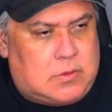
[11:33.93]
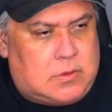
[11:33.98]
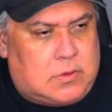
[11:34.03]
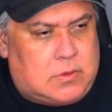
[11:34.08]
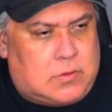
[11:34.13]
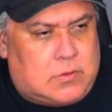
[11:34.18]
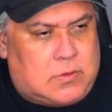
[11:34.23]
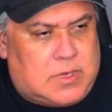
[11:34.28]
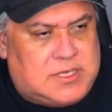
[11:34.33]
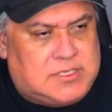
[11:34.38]

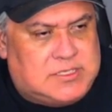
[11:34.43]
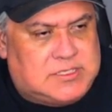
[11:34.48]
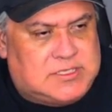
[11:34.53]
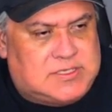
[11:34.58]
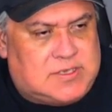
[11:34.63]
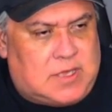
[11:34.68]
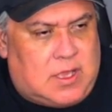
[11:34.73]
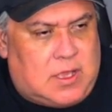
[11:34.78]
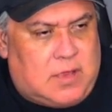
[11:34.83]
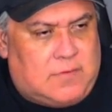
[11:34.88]

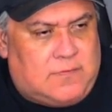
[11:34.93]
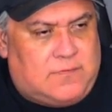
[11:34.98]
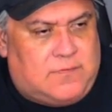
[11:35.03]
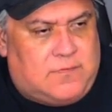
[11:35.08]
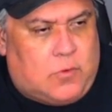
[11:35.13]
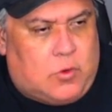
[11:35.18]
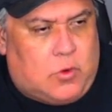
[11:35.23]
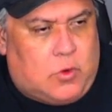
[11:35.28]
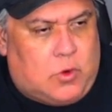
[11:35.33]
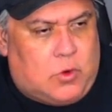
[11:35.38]
ranges
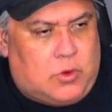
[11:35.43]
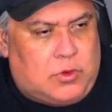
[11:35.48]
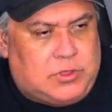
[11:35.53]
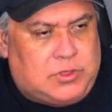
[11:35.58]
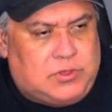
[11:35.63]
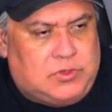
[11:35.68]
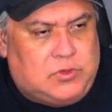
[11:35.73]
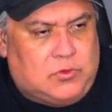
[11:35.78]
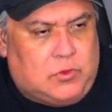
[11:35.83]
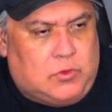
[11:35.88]
for
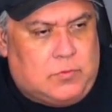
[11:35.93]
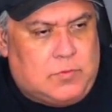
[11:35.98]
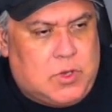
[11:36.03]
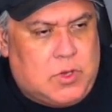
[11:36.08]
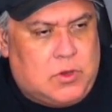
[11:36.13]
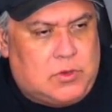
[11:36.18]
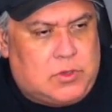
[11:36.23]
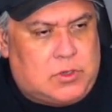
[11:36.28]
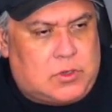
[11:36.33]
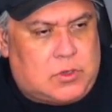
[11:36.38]
dual
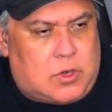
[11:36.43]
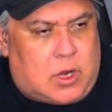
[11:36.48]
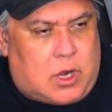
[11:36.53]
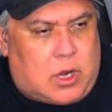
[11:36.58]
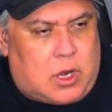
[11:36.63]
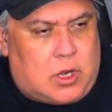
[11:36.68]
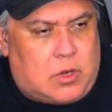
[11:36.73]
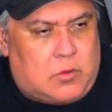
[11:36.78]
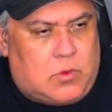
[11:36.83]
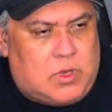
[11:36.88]
motor
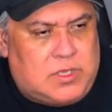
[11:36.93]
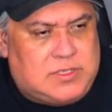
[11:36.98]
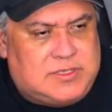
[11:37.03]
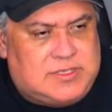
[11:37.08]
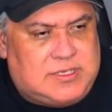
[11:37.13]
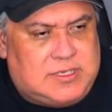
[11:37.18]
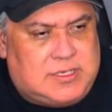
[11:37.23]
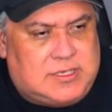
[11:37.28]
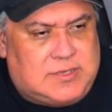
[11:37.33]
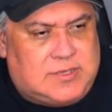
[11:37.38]

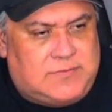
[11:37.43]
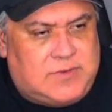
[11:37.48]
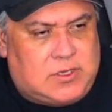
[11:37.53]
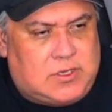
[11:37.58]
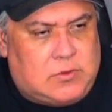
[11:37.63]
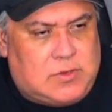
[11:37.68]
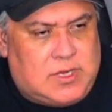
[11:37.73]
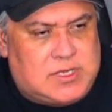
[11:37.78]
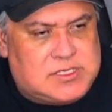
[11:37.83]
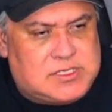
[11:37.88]
R1T
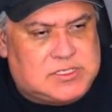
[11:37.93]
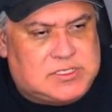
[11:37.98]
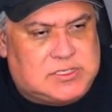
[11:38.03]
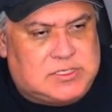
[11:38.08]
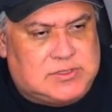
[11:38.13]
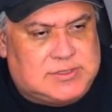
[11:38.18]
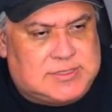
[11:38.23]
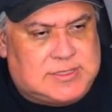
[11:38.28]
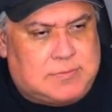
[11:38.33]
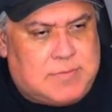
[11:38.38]
configurations
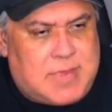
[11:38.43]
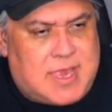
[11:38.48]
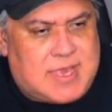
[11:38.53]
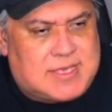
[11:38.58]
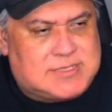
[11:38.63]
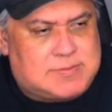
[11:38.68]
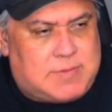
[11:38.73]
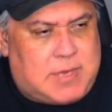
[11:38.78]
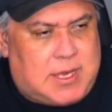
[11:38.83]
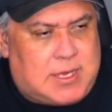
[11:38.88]
using
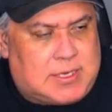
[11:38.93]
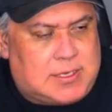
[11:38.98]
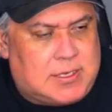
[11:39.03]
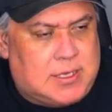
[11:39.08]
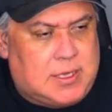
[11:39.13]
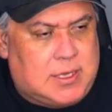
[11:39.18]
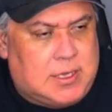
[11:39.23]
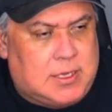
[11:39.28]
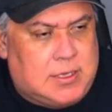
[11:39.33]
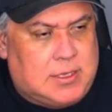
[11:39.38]
MaxPack.
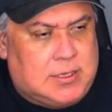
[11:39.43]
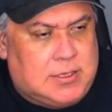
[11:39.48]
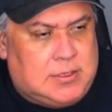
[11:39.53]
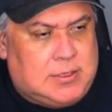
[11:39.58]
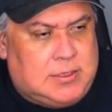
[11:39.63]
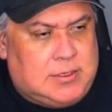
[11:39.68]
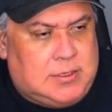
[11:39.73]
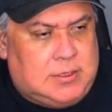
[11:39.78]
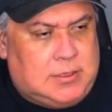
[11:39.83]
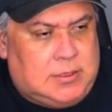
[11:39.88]

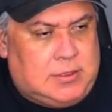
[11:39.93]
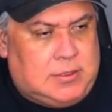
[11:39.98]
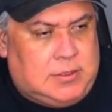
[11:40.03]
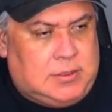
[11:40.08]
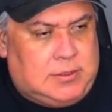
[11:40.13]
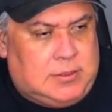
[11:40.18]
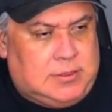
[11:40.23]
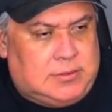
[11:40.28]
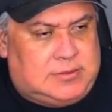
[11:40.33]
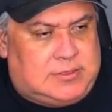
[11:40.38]

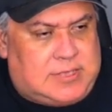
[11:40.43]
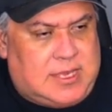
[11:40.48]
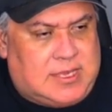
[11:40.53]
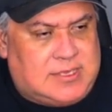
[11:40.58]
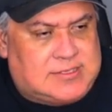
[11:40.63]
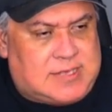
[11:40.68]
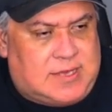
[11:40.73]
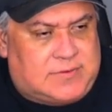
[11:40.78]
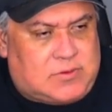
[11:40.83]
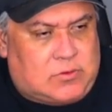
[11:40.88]

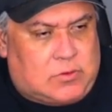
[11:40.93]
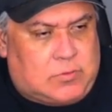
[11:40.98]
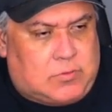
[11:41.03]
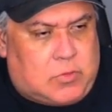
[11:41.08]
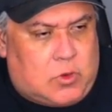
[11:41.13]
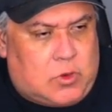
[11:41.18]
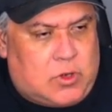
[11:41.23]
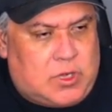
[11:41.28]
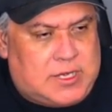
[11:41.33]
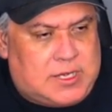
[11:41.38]
Days after
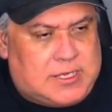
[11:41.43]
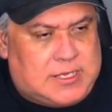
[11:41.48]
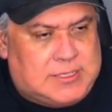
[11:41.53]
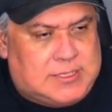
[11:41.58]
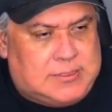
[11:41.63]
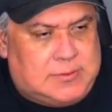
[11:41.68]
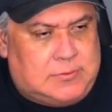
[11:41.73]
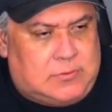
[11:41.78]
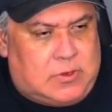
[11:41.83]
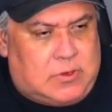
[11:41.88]
reporting,
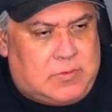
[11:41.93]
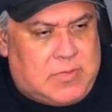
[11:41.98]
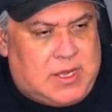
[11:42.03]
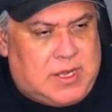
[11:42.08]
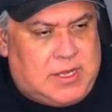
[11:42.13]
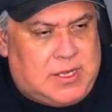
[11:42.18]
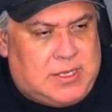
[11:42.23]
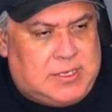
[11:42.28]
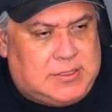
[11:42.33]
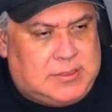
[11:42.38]
it
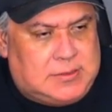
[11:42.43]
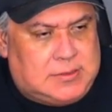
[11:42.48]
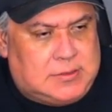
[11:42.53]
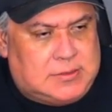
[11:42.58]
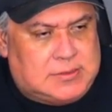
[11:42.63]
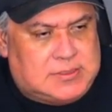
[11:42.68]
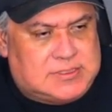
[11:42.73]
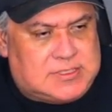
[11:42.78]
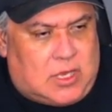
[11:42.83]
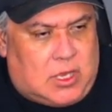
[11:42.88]

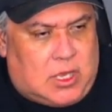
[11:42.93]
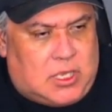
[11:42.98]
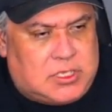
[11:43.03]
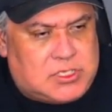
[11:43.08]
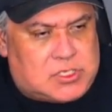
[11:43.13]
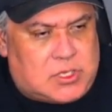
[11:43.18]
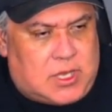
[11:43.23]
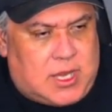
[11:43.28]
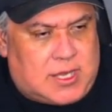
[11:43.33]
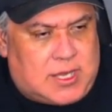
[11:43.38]
remains on
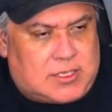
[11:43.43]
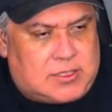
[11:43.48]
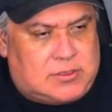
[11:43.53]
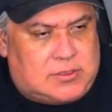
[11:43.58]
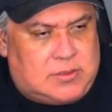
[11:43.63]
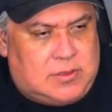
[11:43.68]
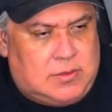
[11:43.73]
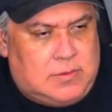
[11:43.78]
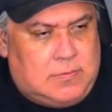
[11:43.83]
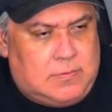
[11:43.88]
track
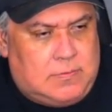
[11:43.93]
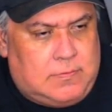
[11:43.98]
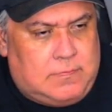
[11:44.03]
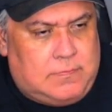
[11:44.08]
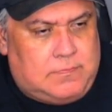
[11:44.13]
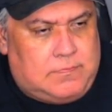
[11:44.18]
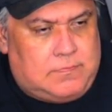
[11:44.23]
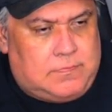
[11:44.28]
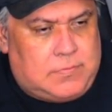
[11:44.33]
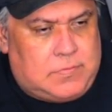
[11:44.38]

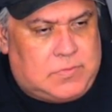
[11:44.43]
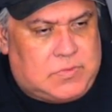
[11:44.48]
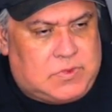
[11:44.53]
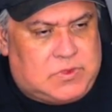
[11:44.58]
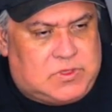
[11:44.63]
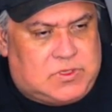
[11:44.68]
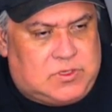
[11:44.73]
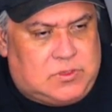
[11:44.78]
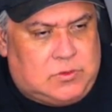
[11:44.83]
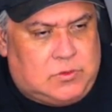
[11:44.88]

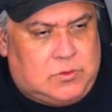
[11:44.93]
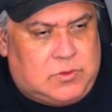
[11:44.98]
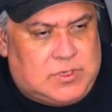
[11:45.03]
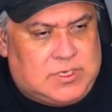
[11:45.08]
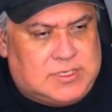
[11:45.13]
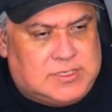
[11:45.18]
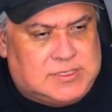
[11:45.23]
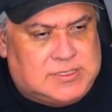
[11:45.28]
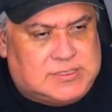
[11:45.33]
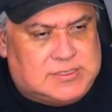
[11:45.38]

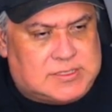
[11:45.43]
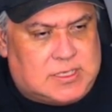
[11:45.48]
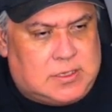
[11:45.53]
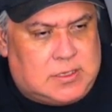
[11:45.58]
to